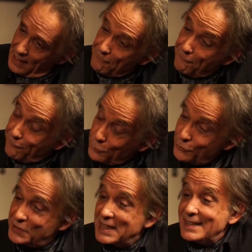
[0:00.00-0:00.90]
their
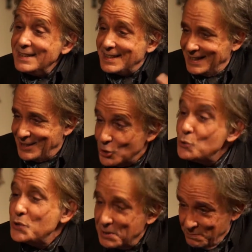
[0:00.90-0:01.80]
full dignity
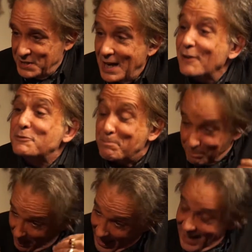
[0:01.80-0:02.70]
to themselves
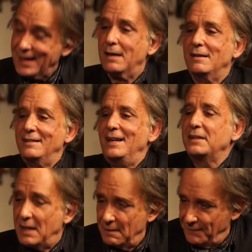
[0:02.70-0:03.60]
by her
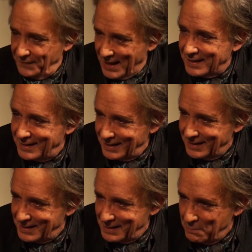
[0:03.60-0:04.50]
and given that
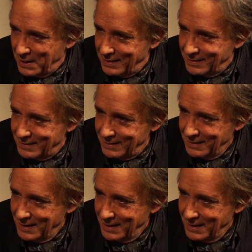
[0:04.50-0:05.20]
dignity by her.